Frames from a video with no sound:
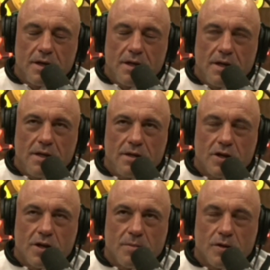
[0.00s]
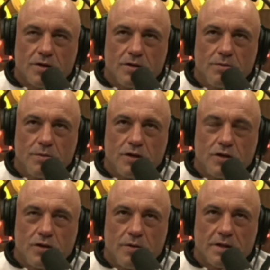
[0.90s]
the commercial was
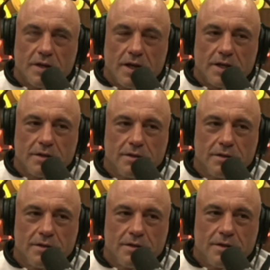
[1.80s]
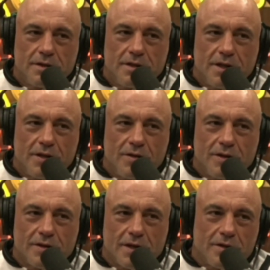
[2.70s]
so exciting. You know,
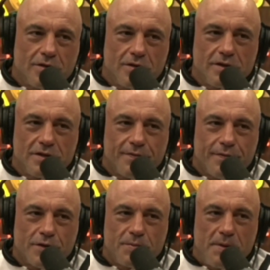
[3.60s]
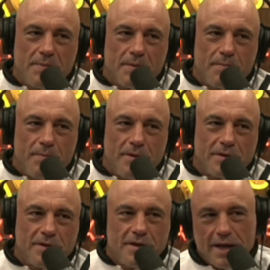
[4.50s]
I was like, look at all these diverse people
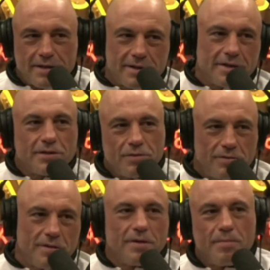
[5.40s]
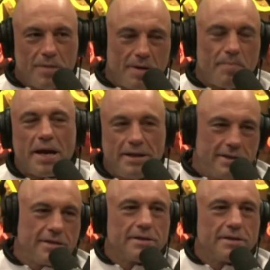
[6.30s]
dancing to a painting.